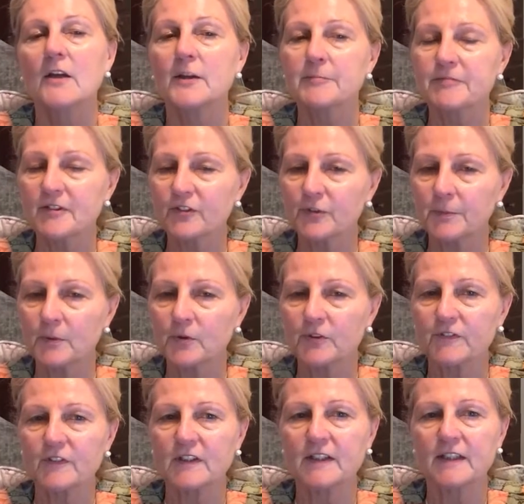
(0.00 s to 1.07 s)
The principles
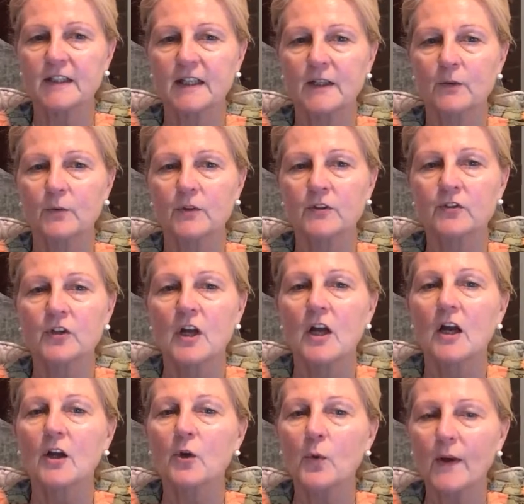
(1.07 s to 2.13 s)
of clean language
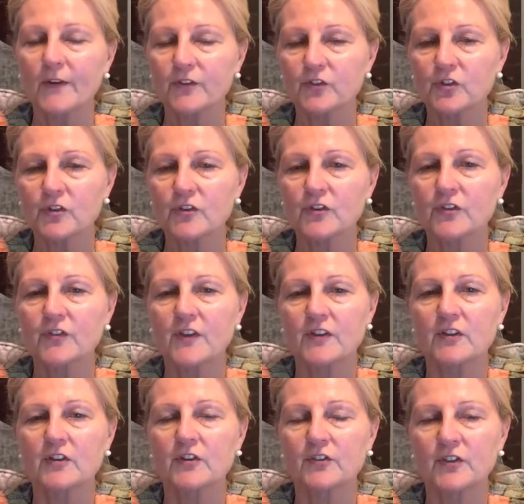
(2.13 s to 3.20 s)
are questions that
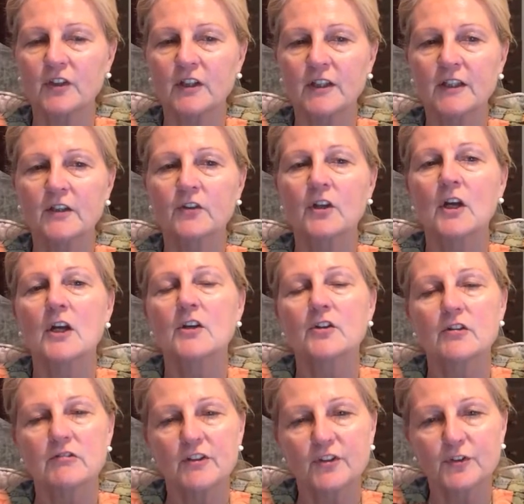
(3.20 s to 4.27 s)
are designed
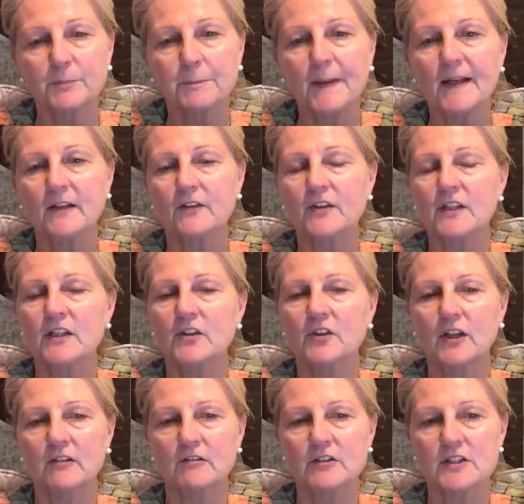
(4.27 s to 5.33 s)
to respect the
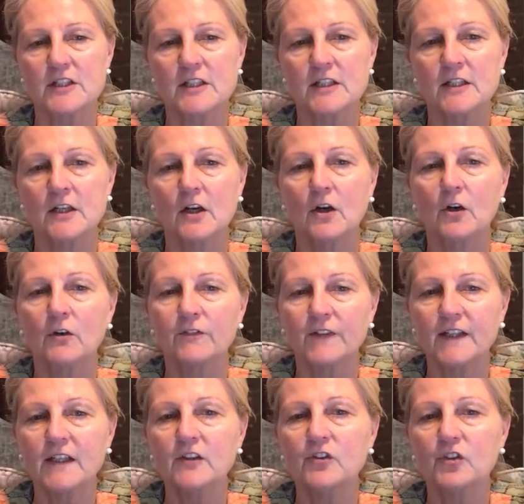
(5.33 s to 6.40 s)
integrity of
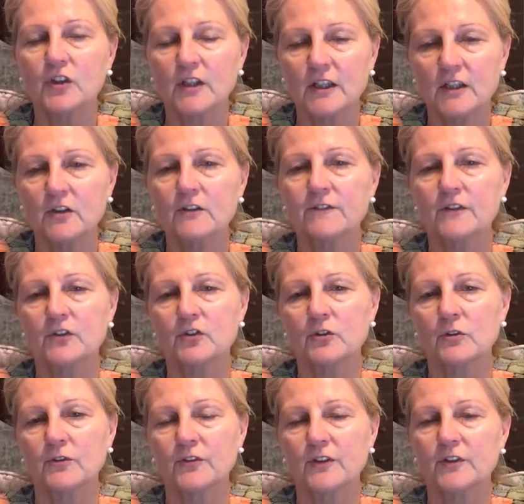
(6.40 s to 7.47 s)
each
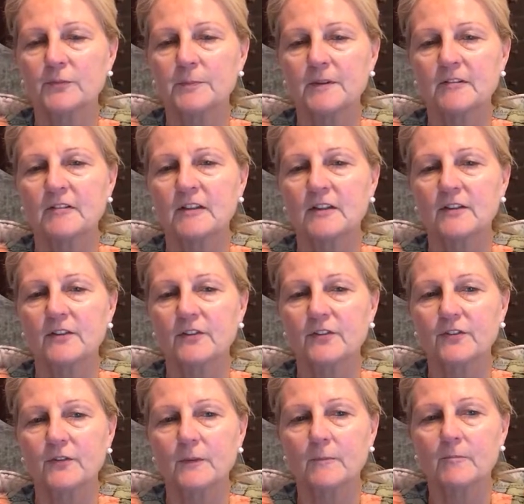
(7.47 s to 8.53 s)
individual's
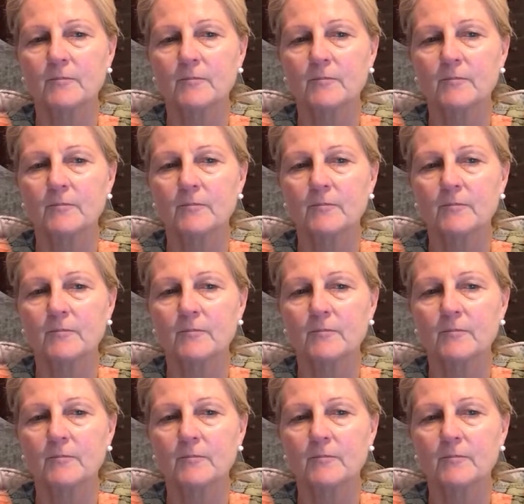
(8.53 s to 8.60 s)
experience,